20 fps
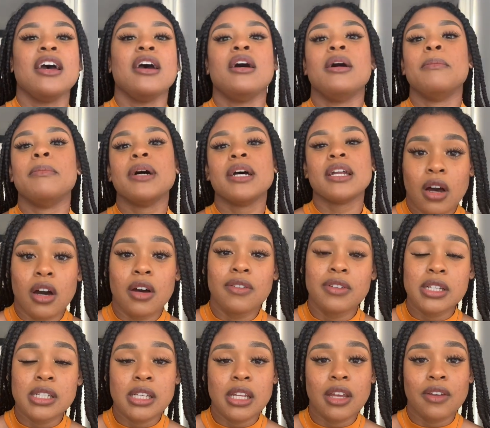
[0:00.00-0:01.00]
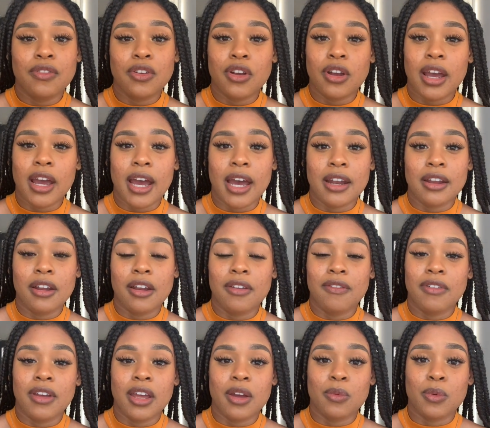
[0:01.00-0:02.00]
But obviously, if you're at an
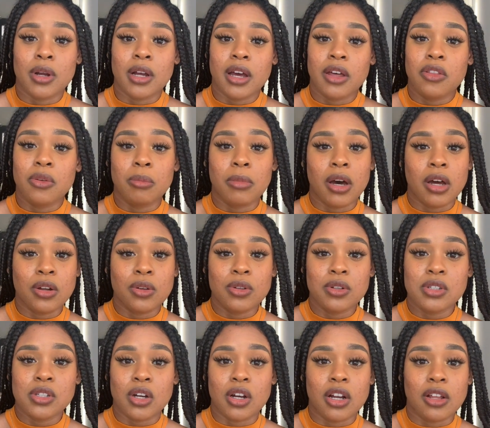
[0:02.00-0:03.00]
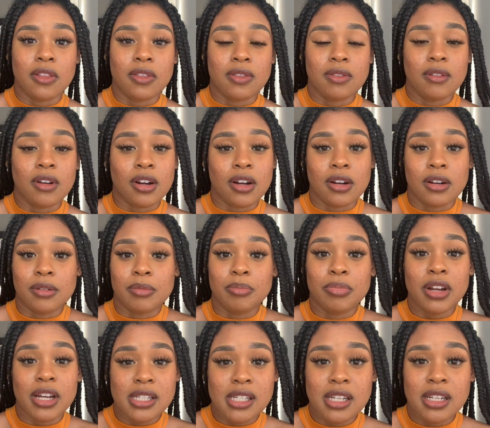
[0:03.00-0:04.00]
event where other models are
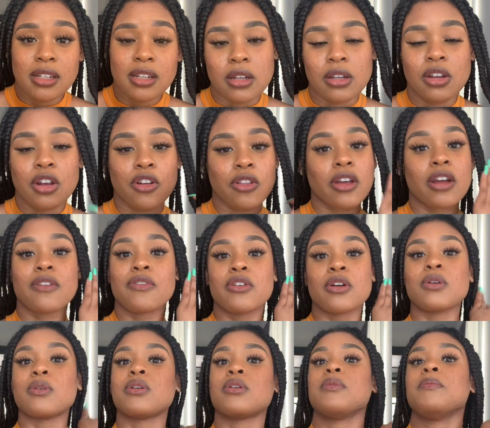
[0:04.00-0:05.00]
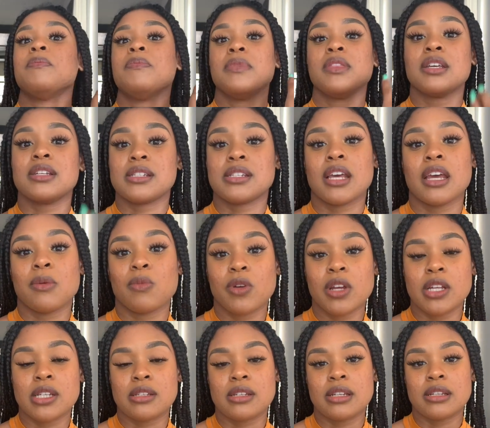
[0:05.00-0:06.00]
present, you're there for the same
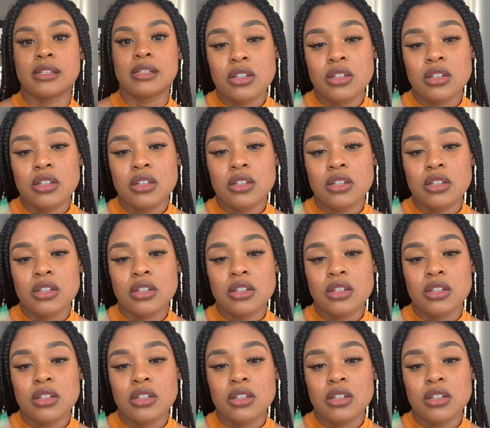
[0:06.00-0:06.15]
reasons.